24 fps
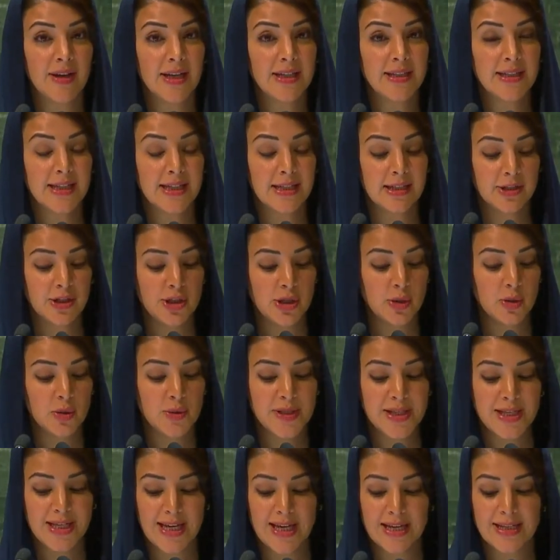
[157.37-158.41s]

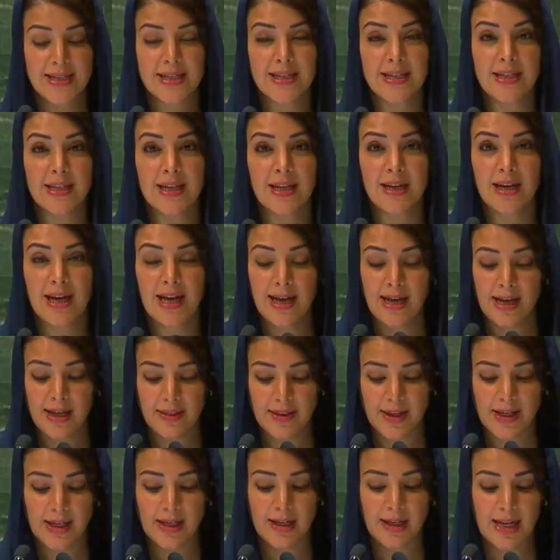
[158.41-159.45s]
Oftentimes,
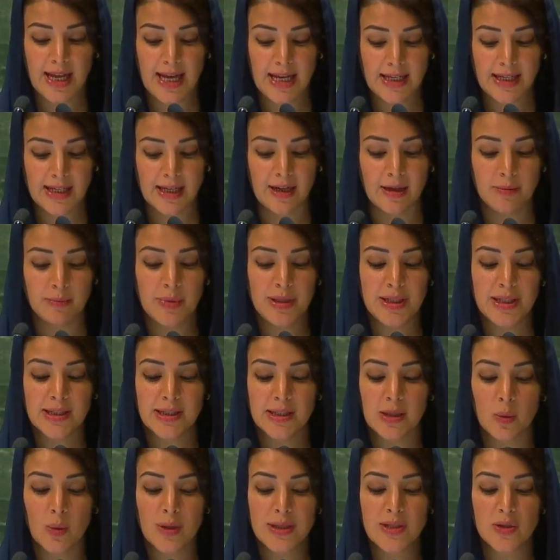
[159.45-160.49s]

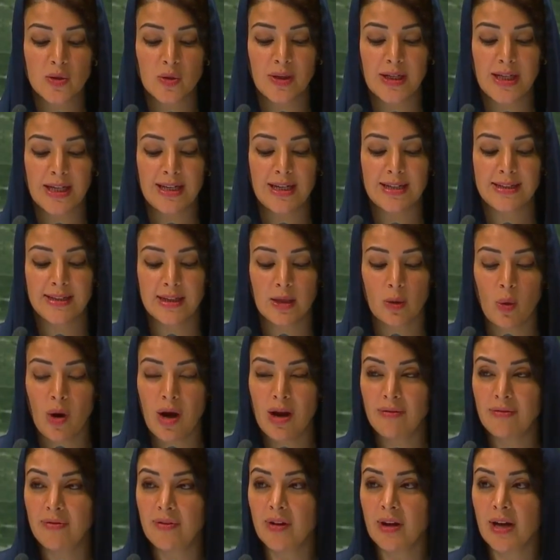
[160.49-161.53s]
geopolitical
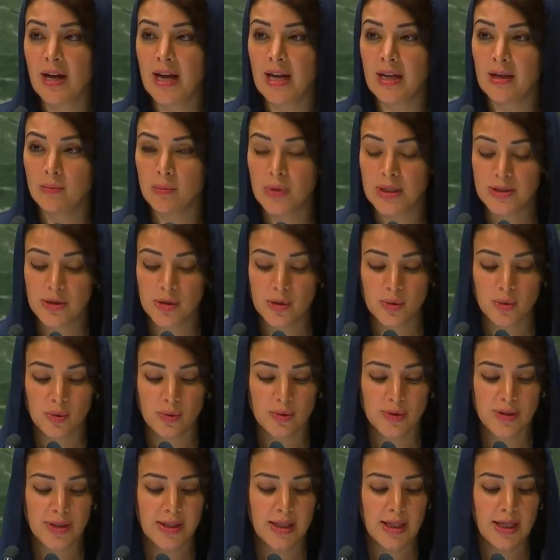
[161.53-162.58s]
challenges prevented
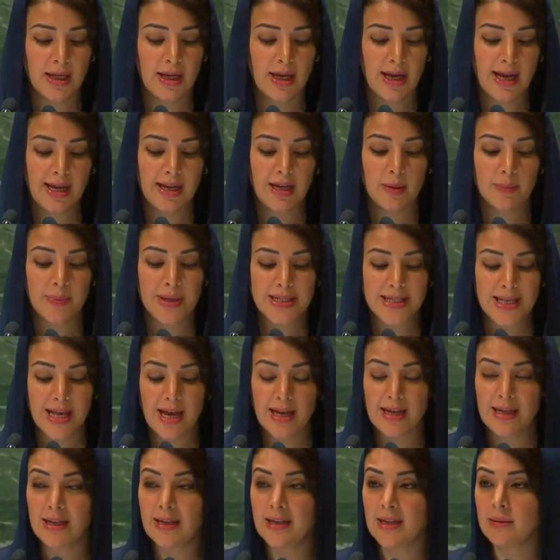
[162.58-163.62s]
the Security Council
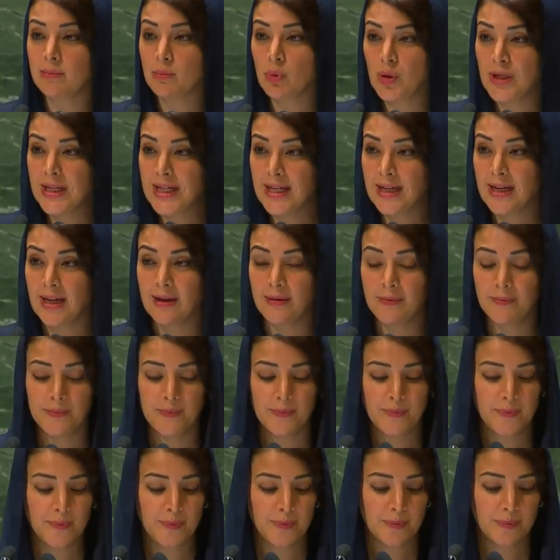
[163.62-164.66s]
from achieving the
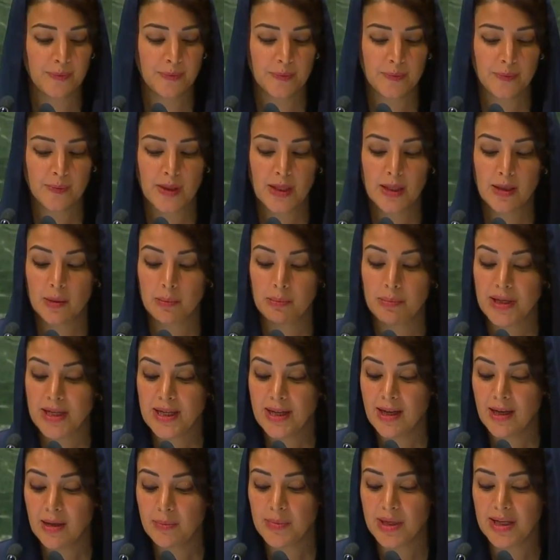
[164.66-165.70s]
desired
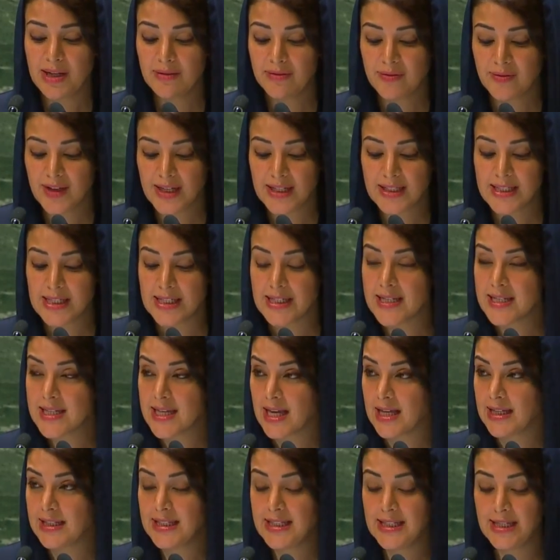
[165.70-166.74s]
consensus
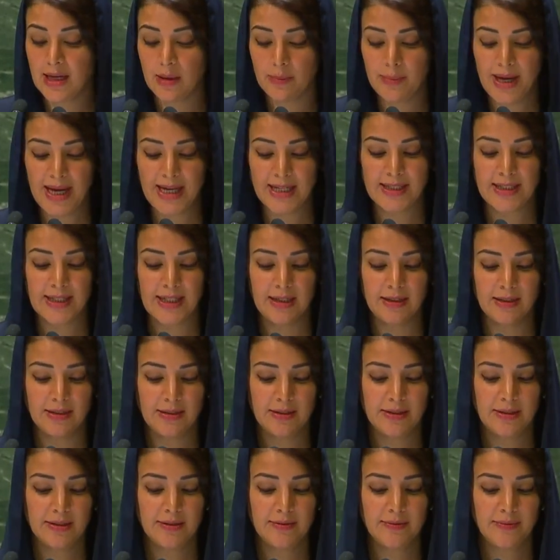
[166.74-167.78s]
regarding very important
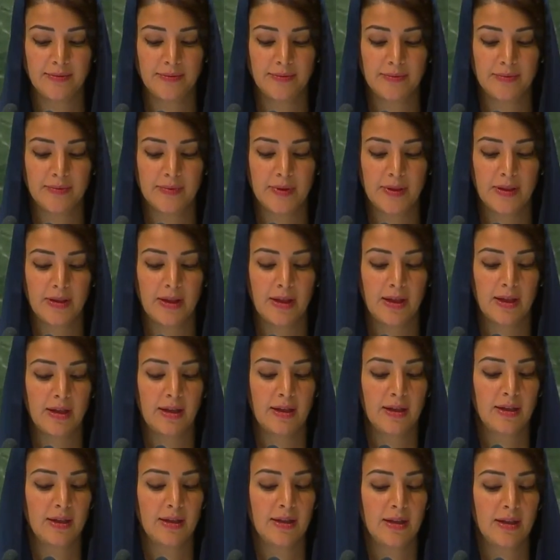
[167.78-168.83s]
issues, some of
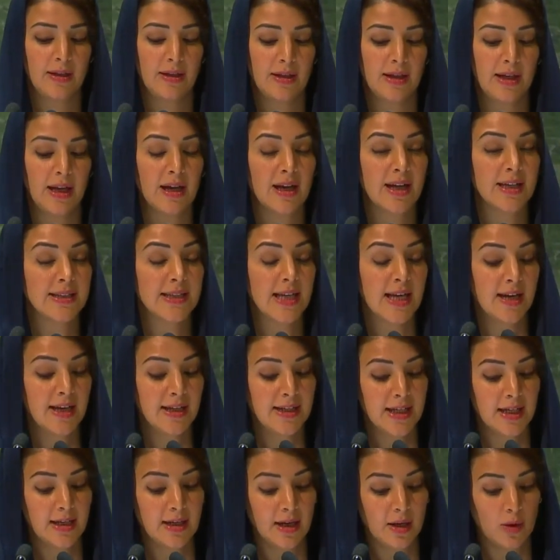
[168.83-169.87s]
which were humanitarian
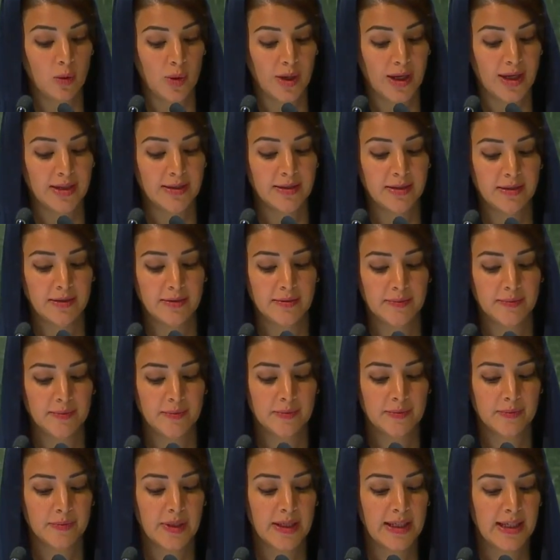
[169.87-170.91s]
and purely
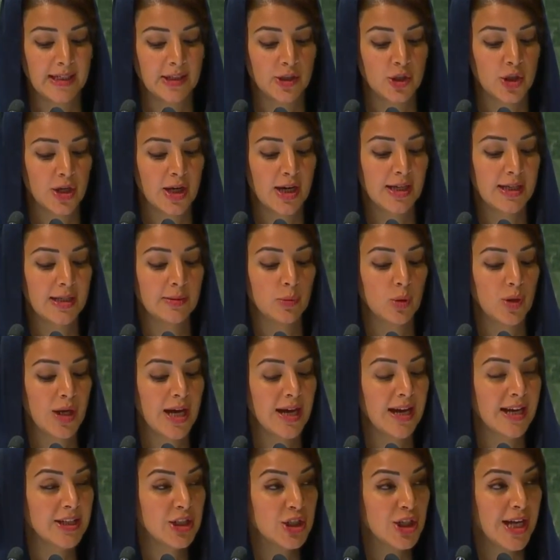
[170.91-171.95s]
humanitarian in nature.
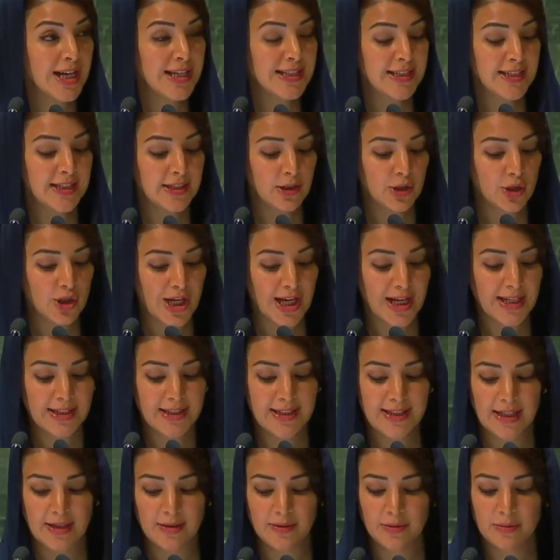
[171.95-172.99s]
The time has come
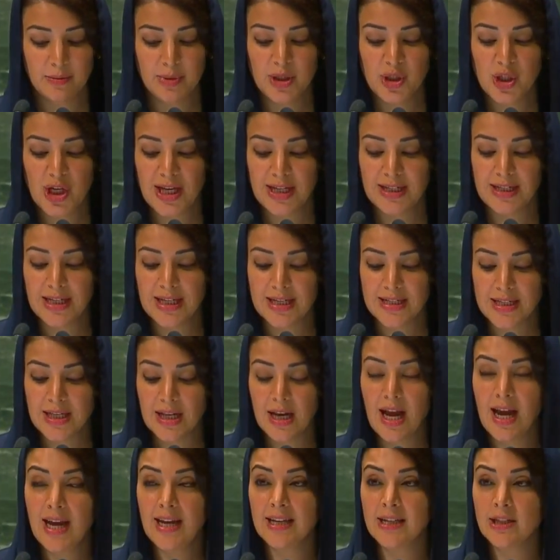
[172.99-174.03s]
to
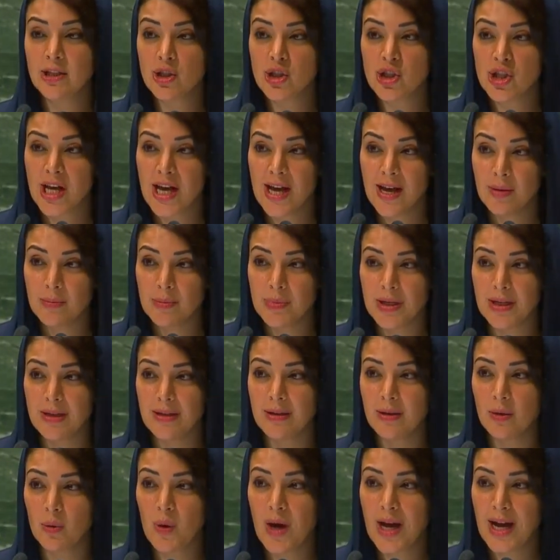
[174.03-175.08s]
hold
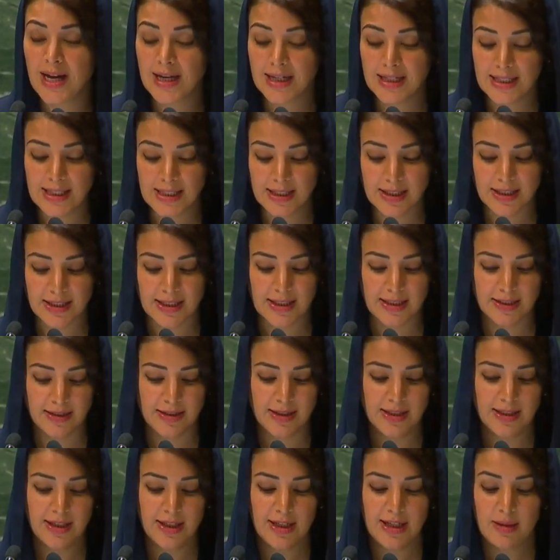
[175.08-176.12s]
genuine
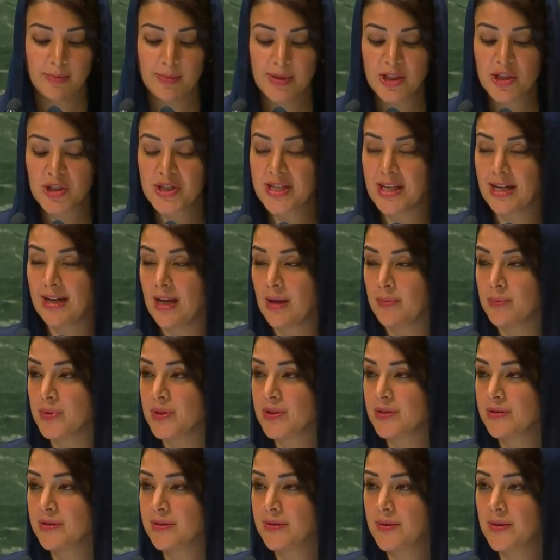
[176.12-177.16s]
discussions regarding
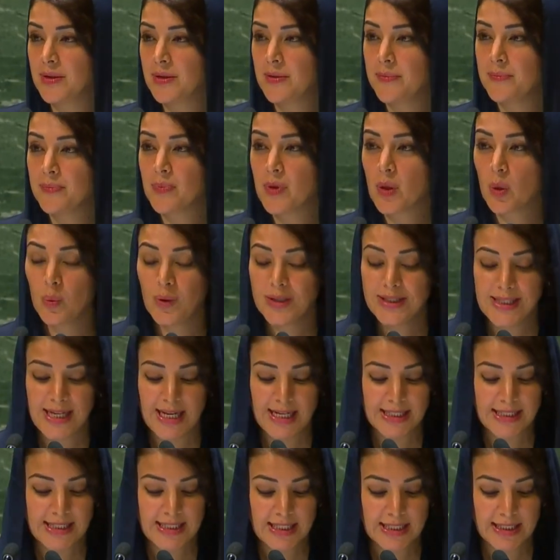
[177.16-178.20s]
a genuine reform
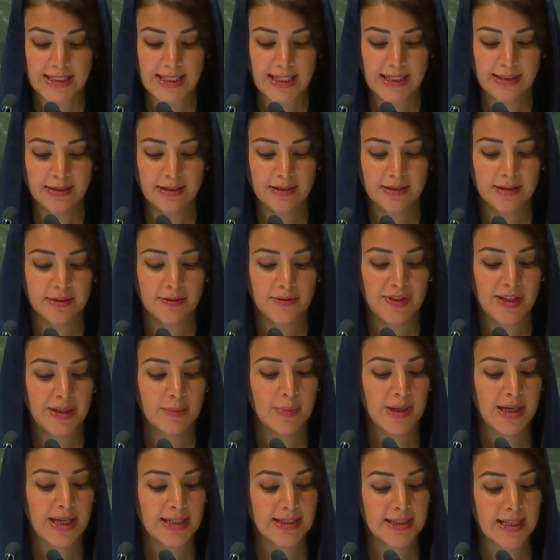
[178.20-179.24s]
of the Security
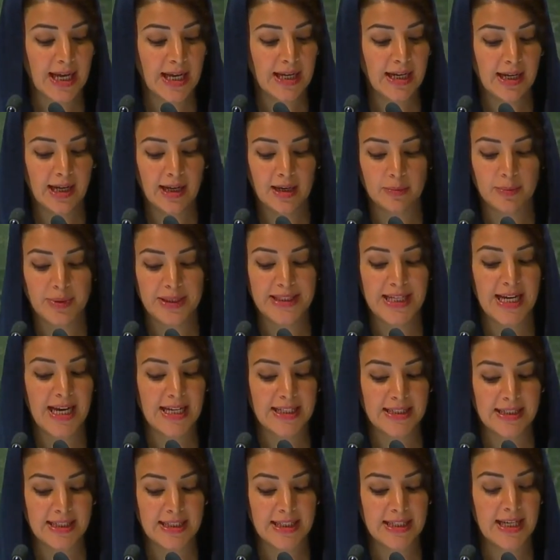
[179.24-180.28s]
Council, particularly
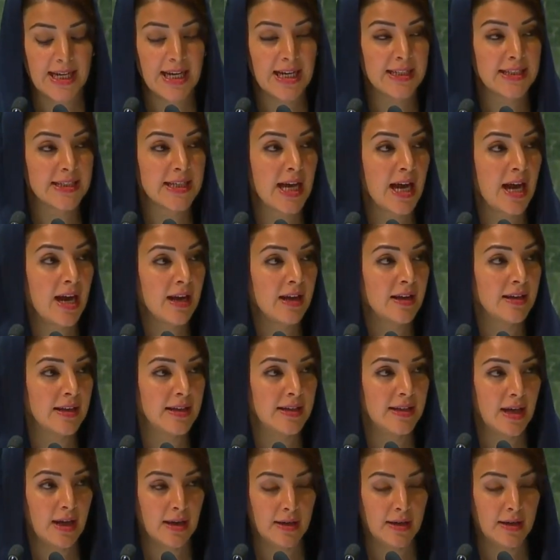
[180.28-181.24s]
in terms of